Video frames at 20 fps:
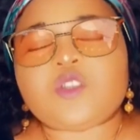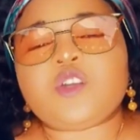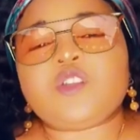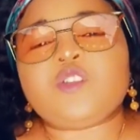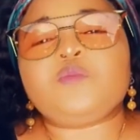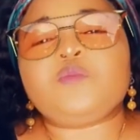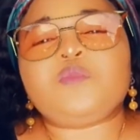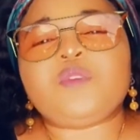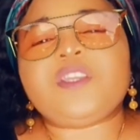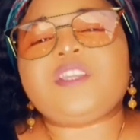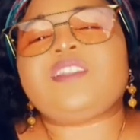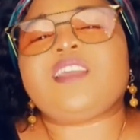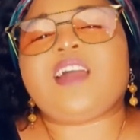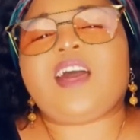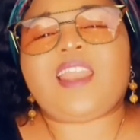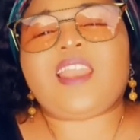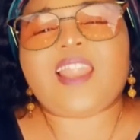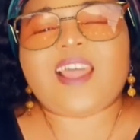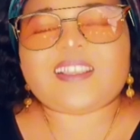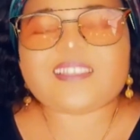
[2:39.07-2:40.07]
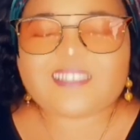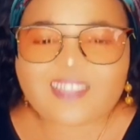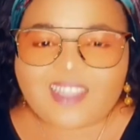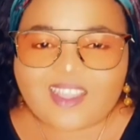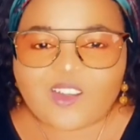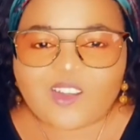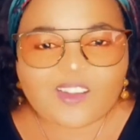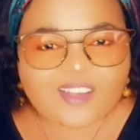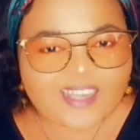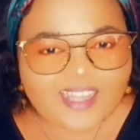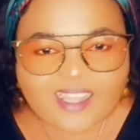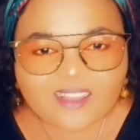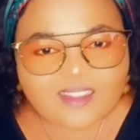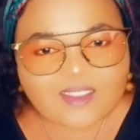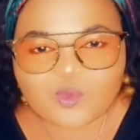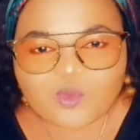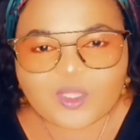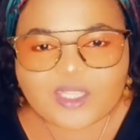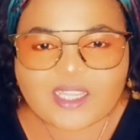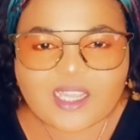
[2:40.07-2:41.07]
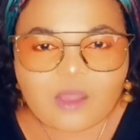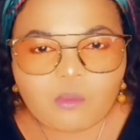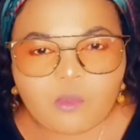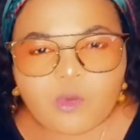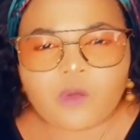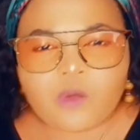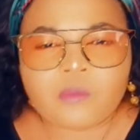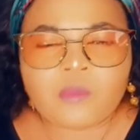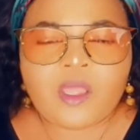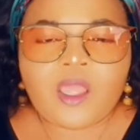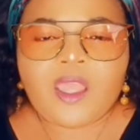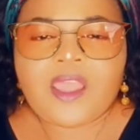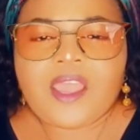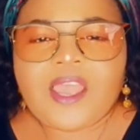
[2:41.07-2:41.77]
going to be their last day on earth with their mom.